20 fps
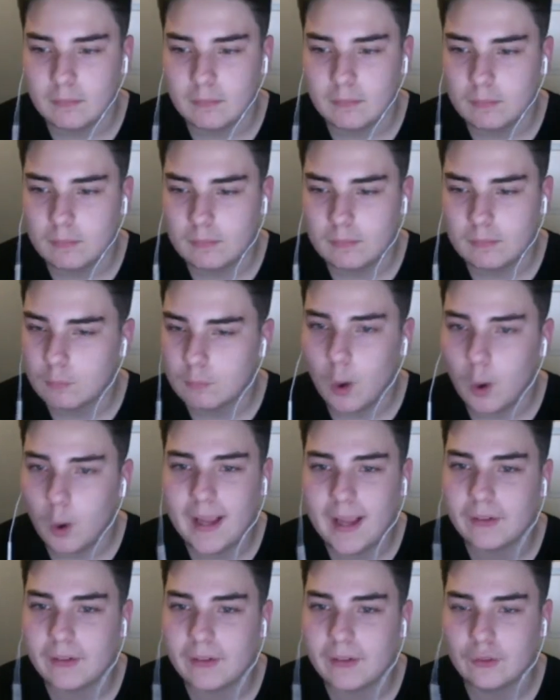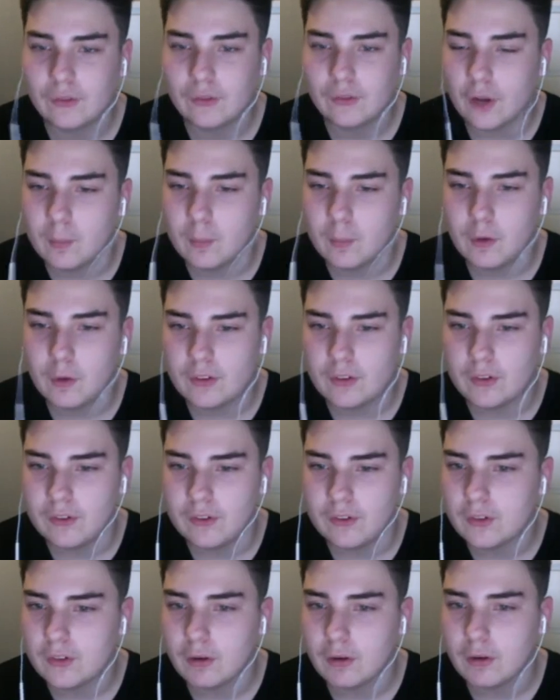Why he hasn't started more since his
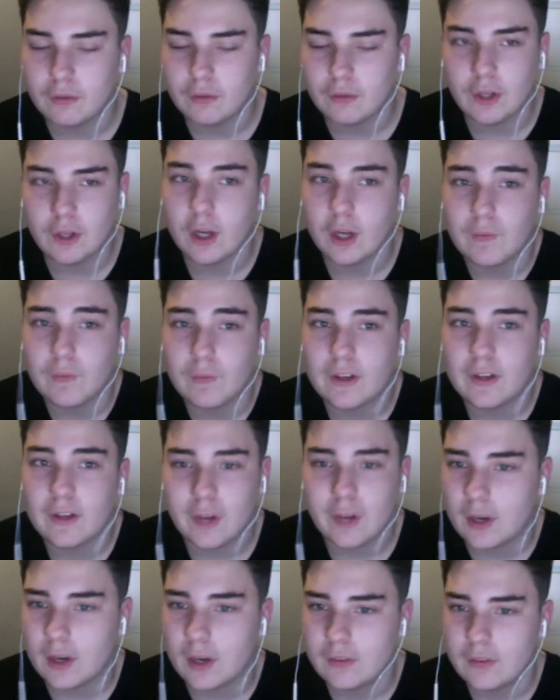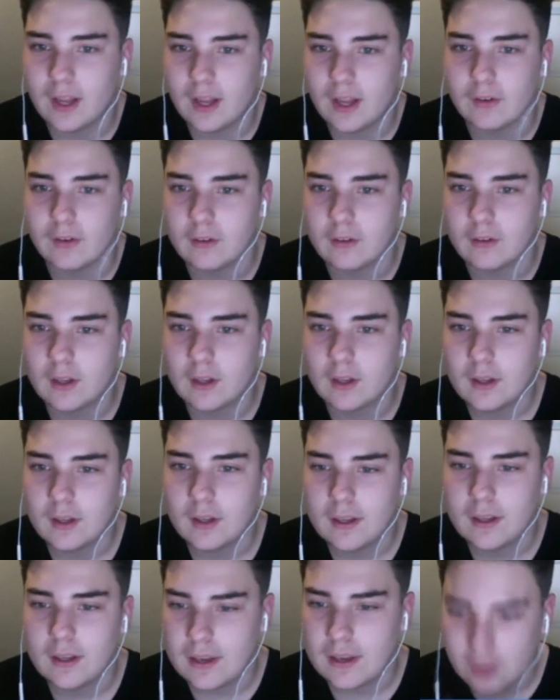goal at Stoke, I really don't understand.
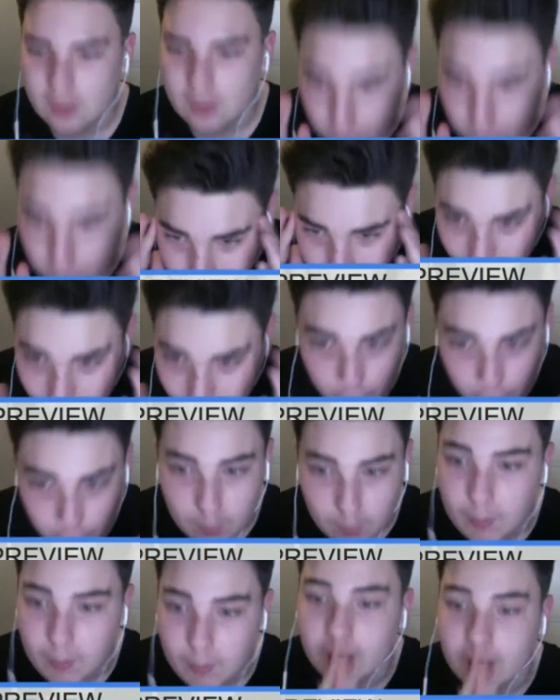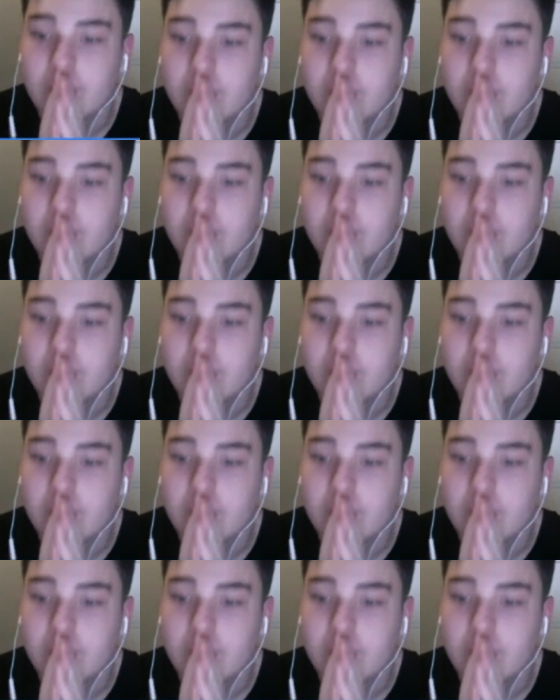It just baffles my mind.